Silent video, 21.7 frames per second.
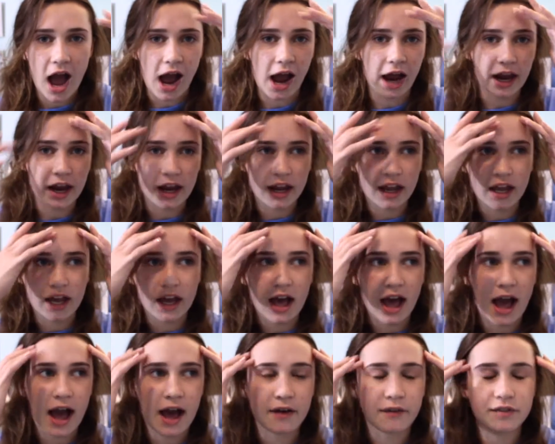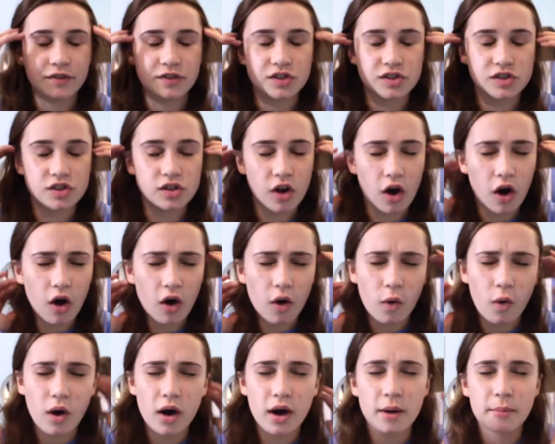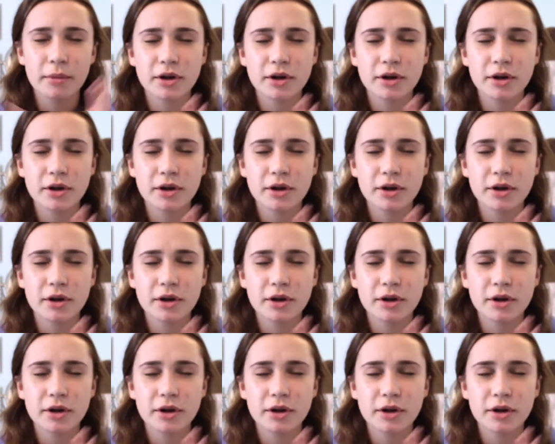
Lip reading: I have so